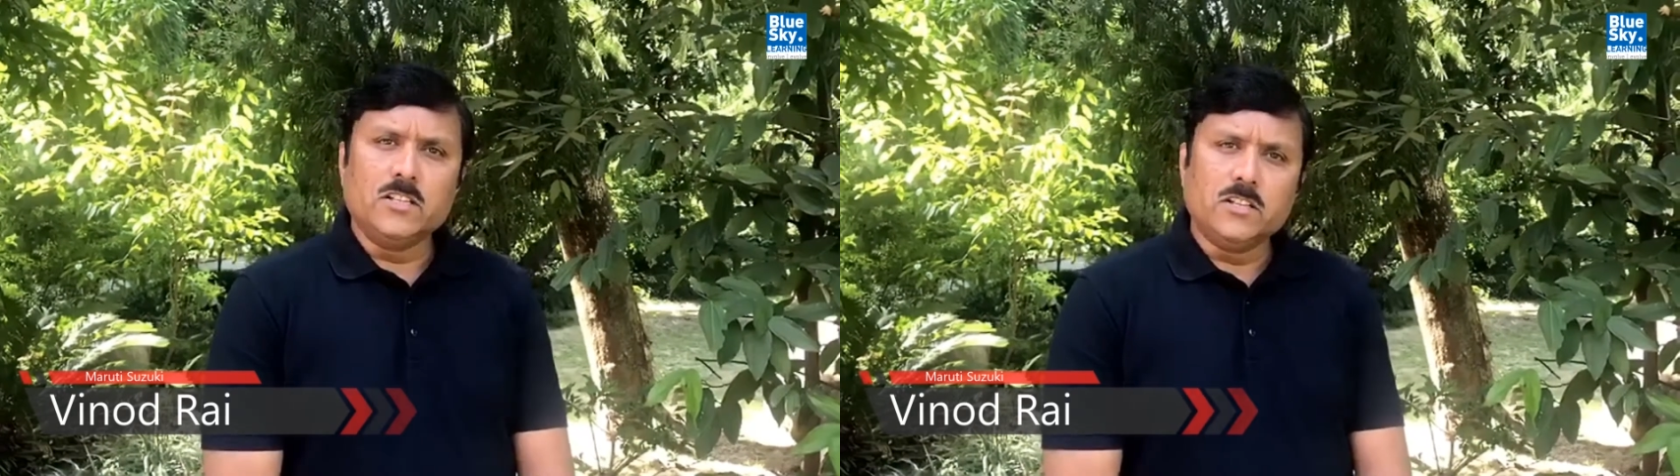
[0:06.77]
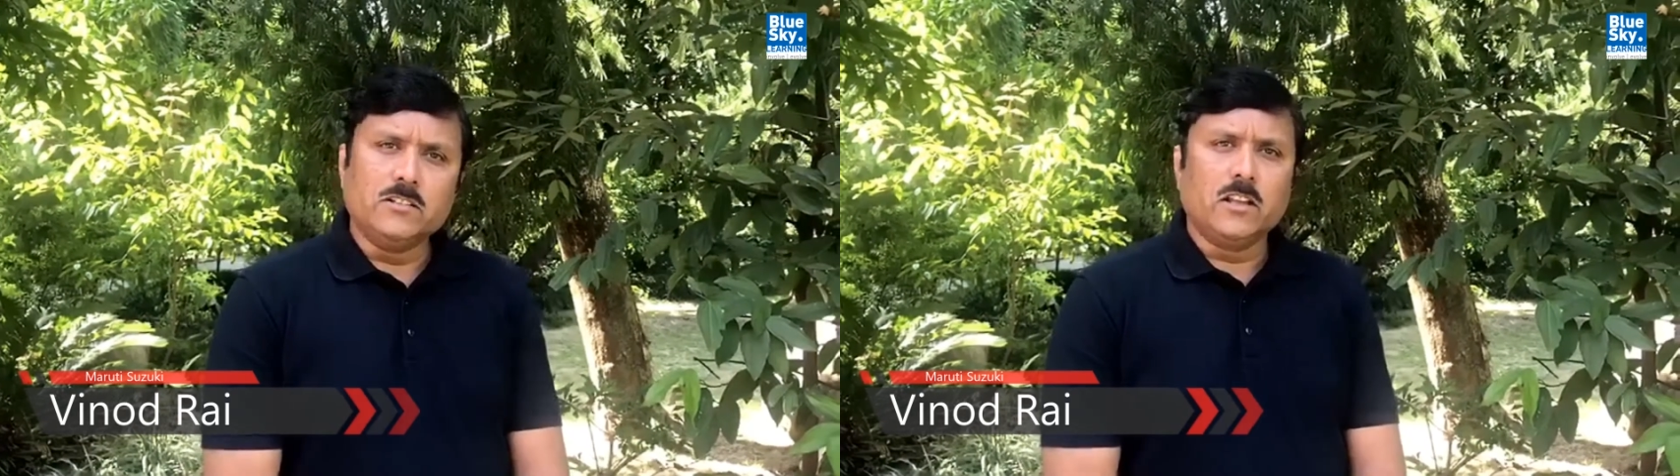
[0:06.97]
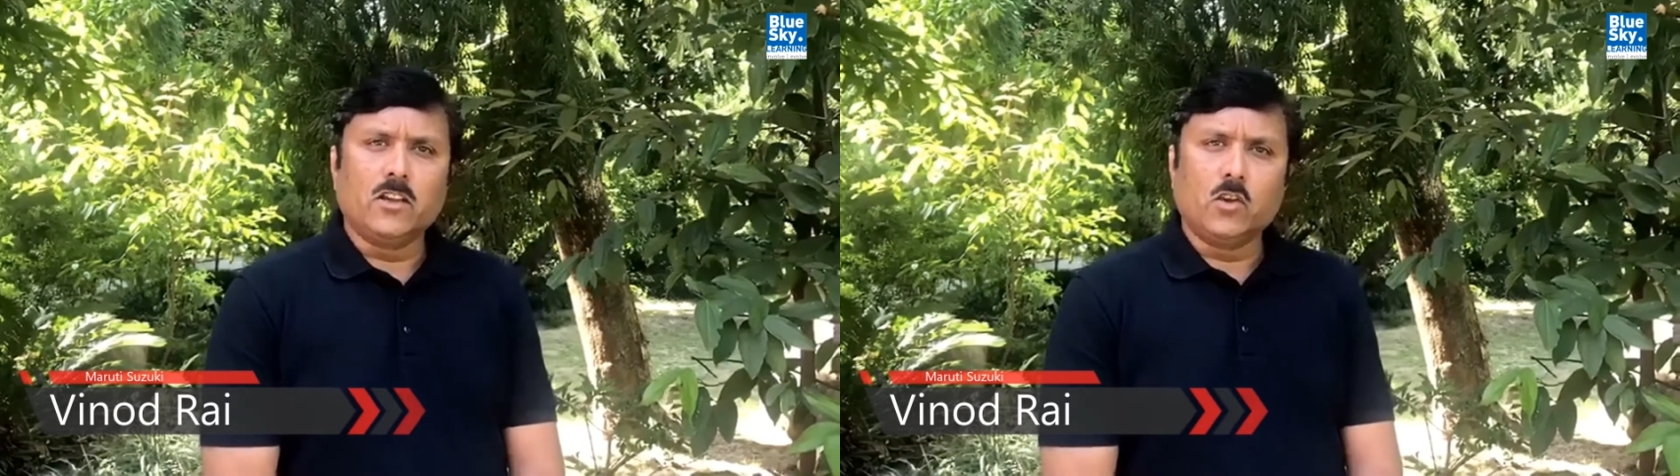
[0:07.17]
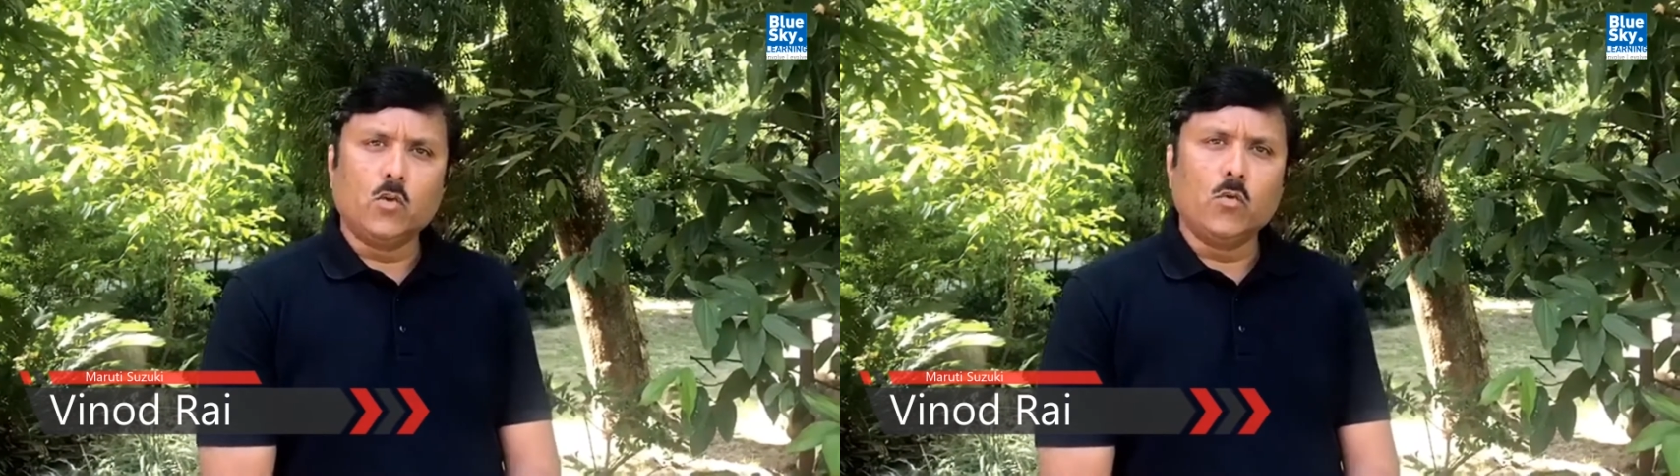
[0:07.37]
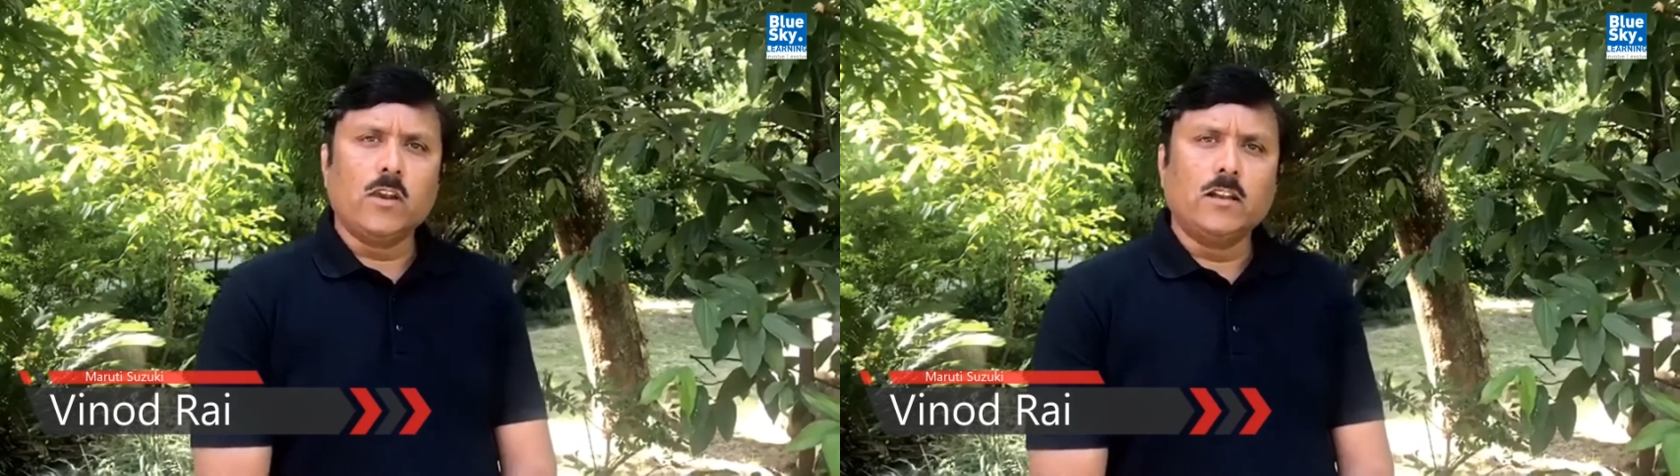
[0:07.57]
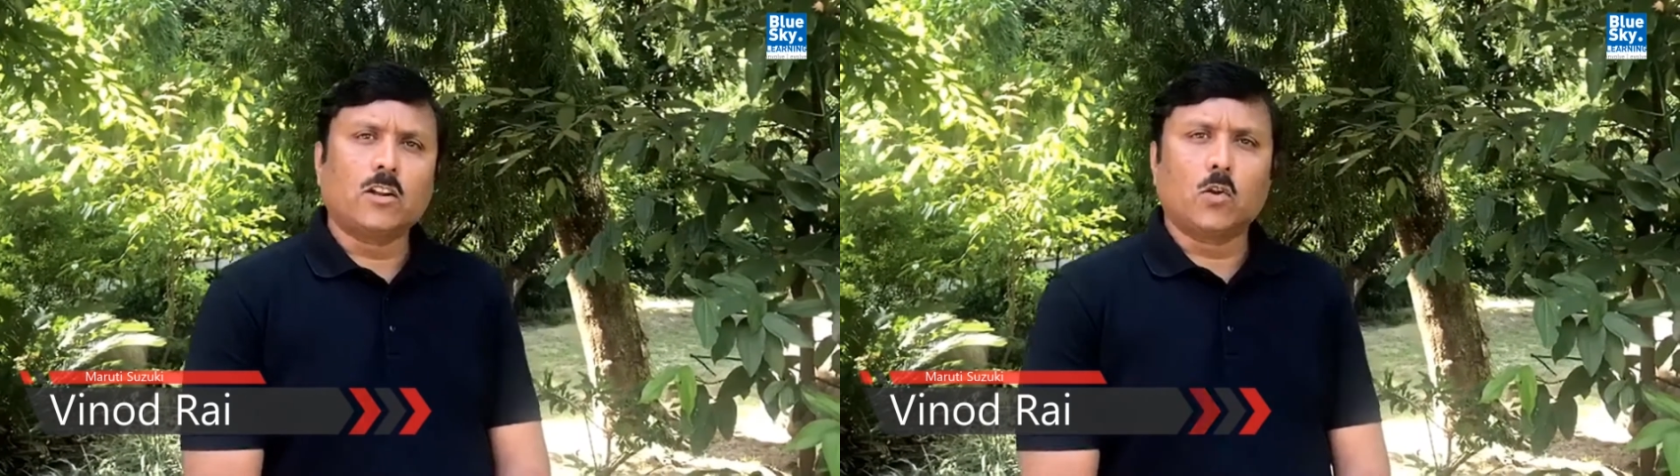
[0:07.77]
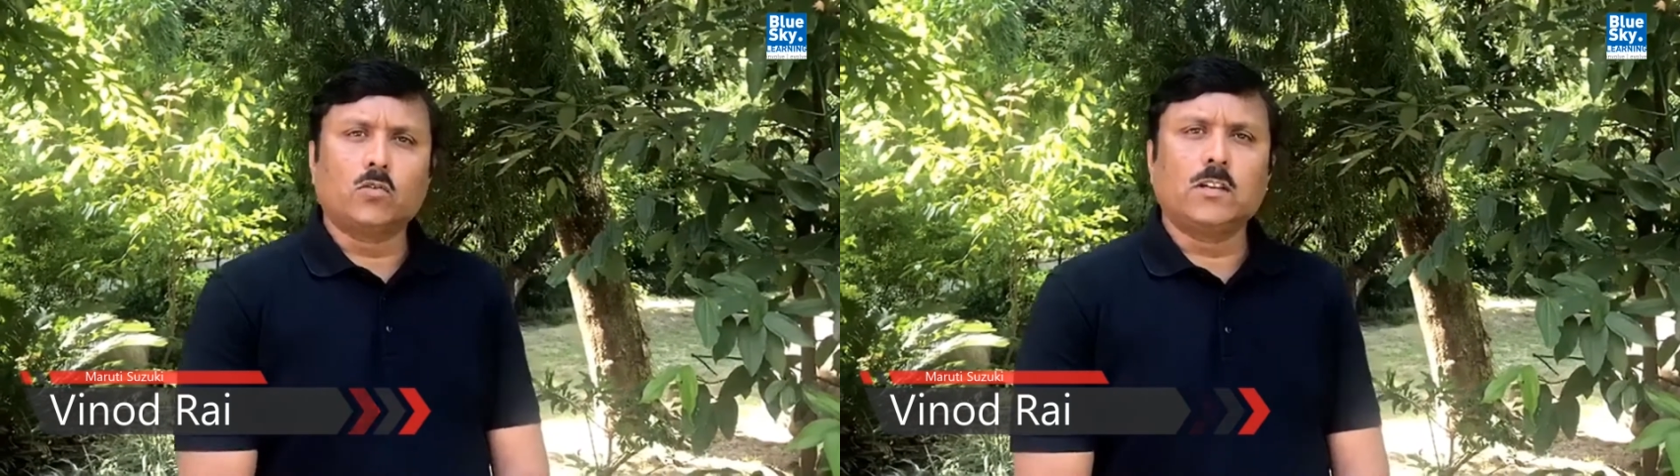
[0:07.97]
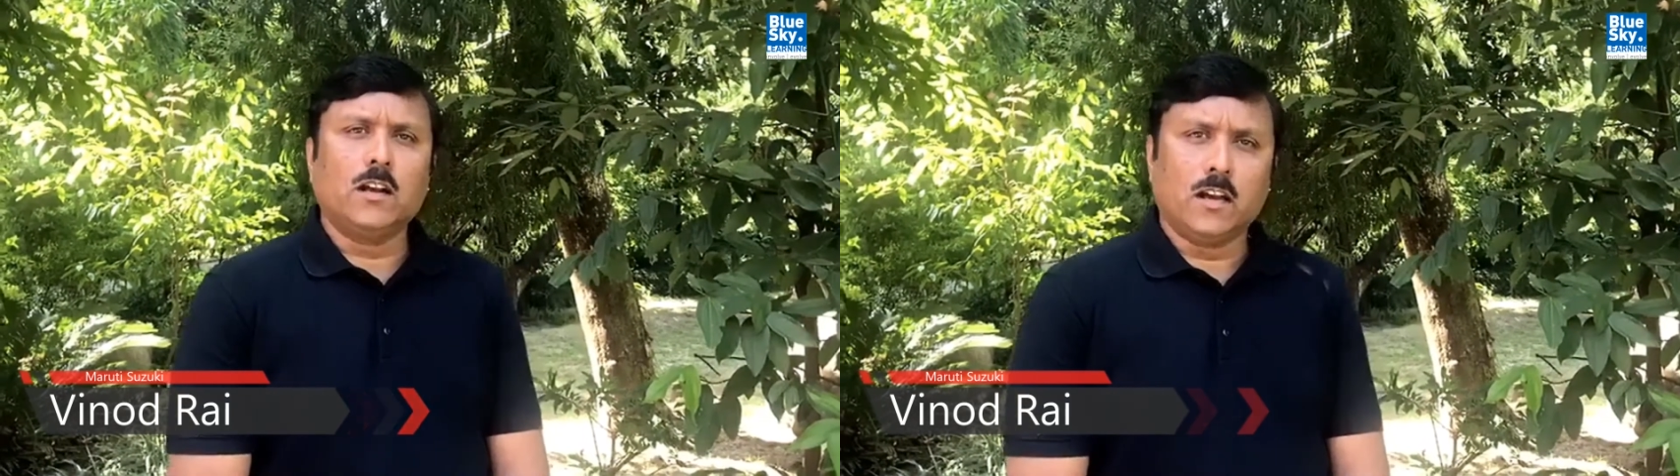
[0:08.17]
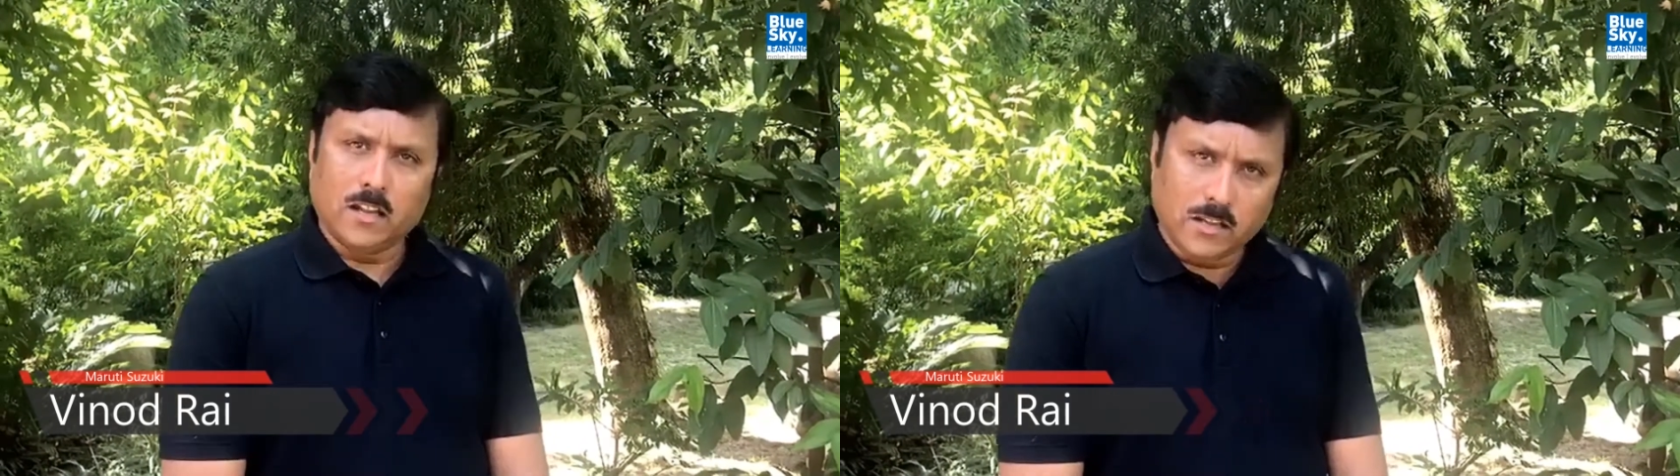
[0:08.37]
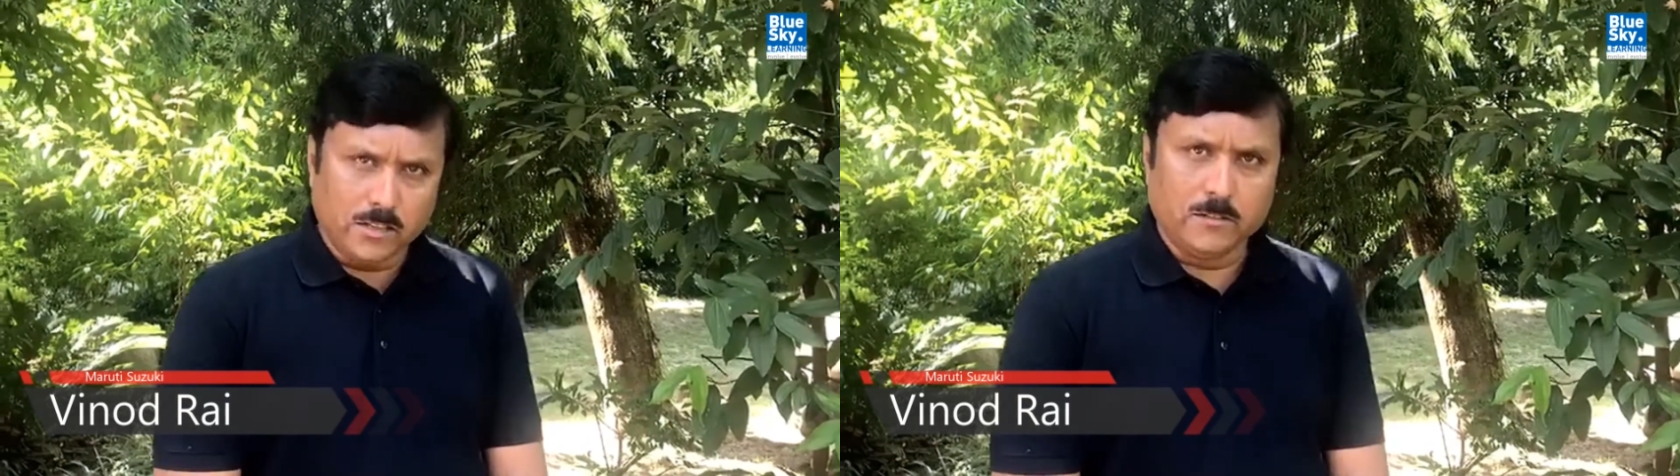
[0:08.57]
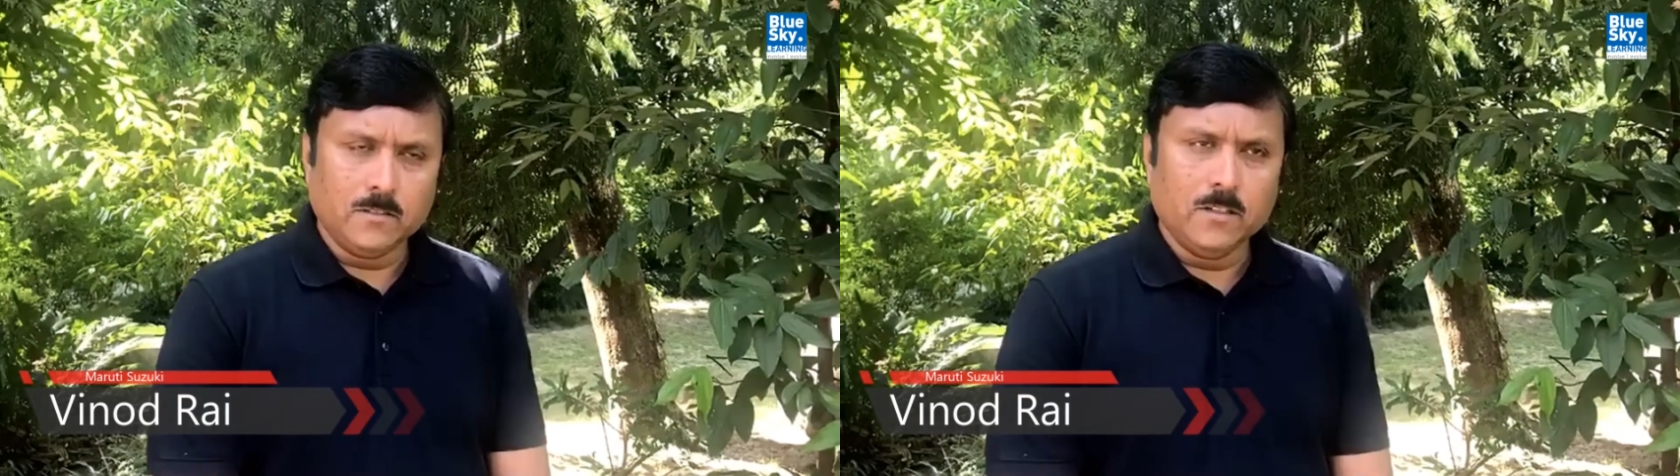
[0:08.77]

Engineering QA and Rohtak R&D.